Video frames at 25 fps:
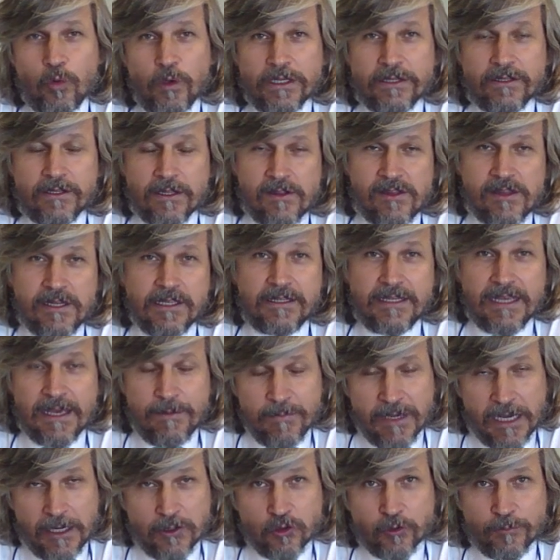with
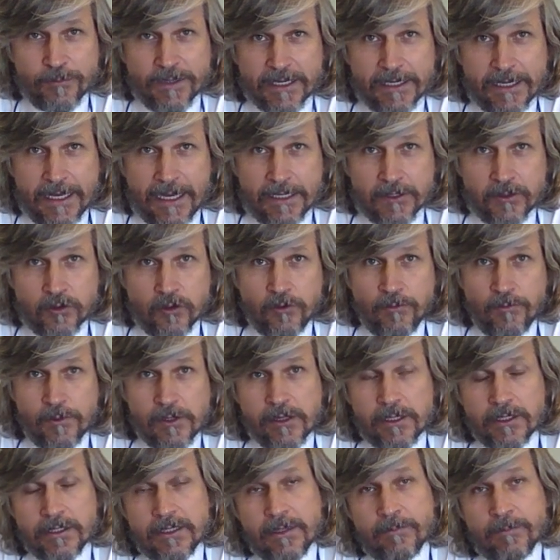CTM Alto Mercato.
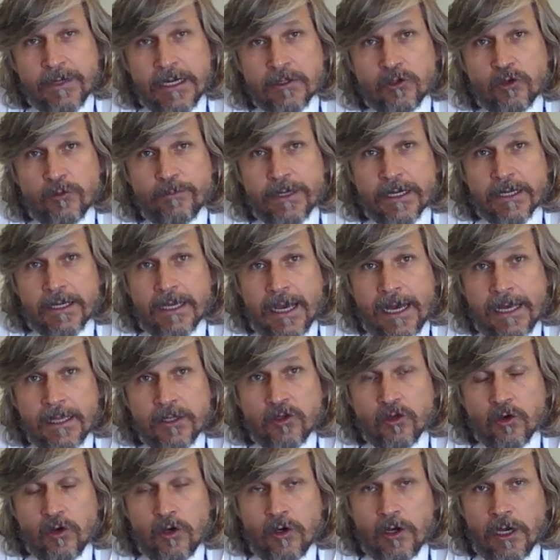CTM Alto
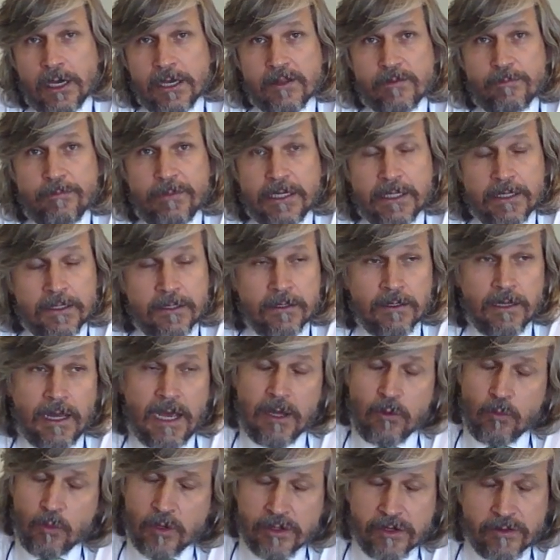Mercato has been,
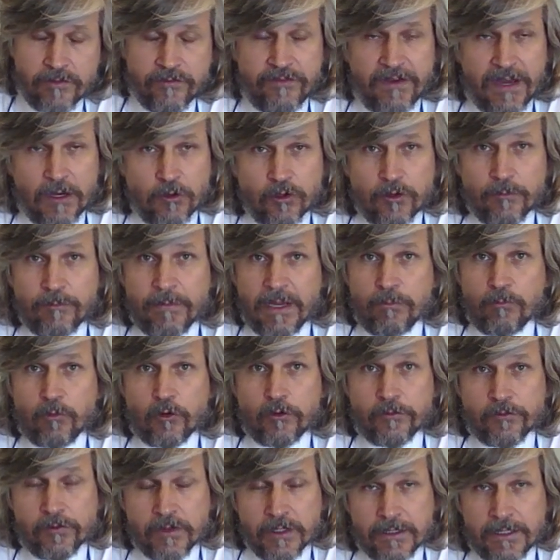I was a founder member
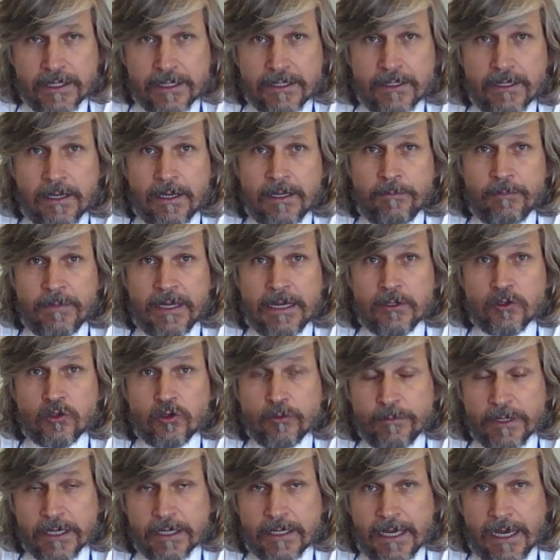of CTM Alto
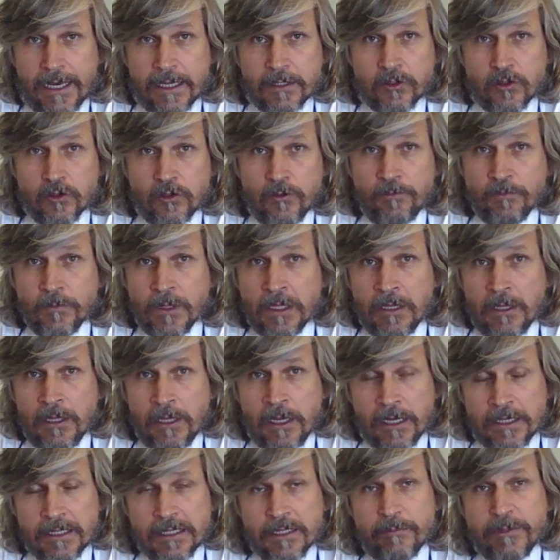Mercato
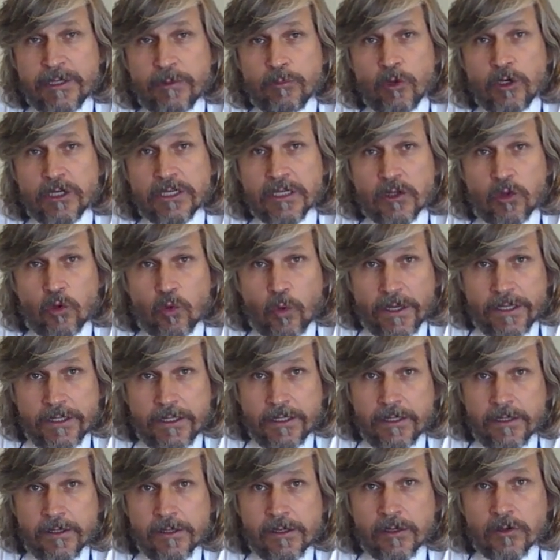a little bit more than 20
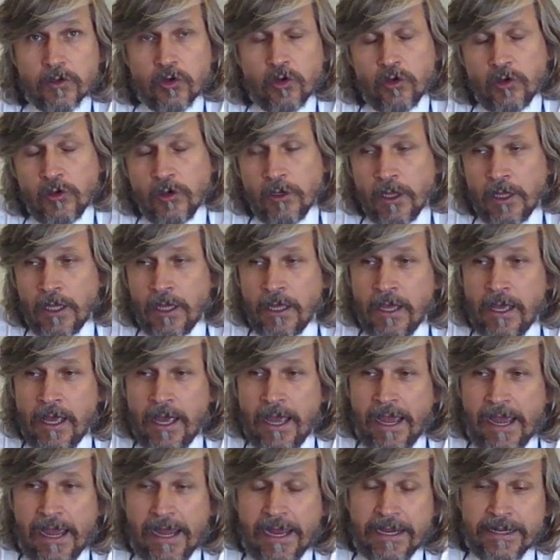years ago.
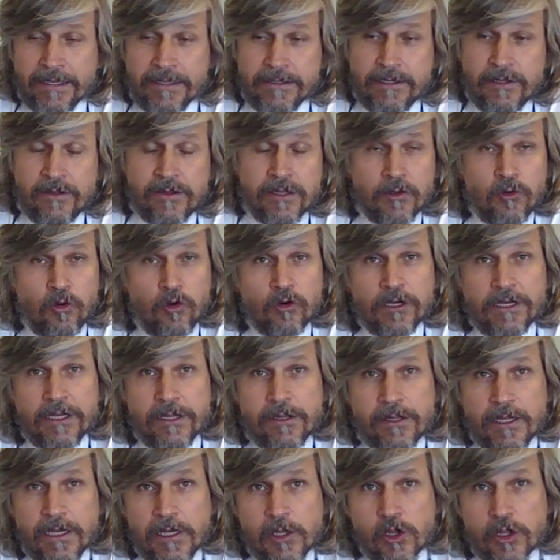And it's an
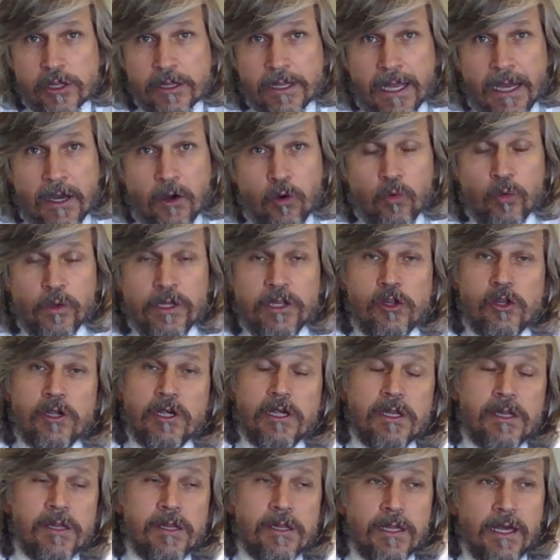organization now which
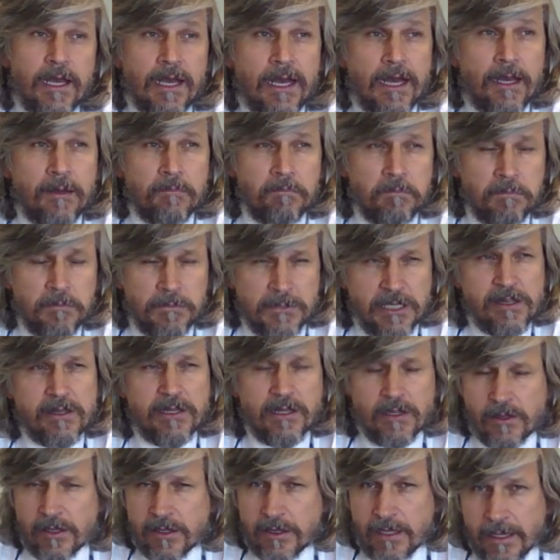is, it's
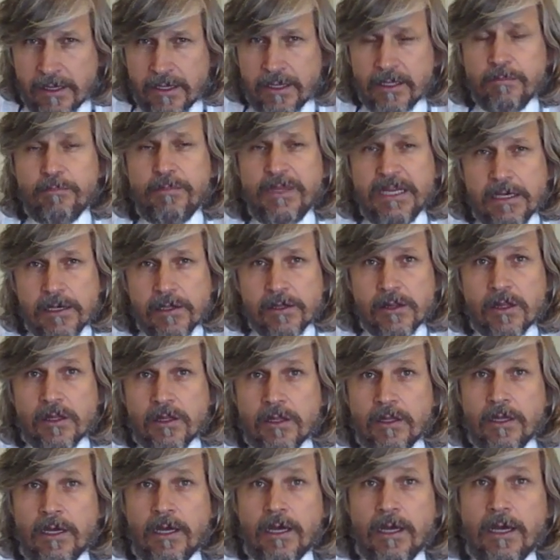the second
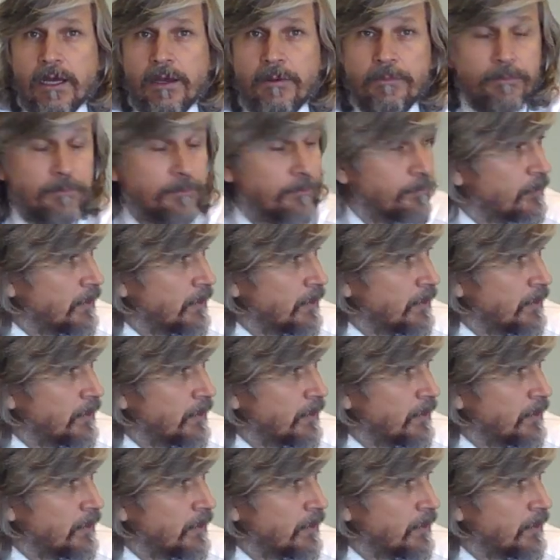biggest, there's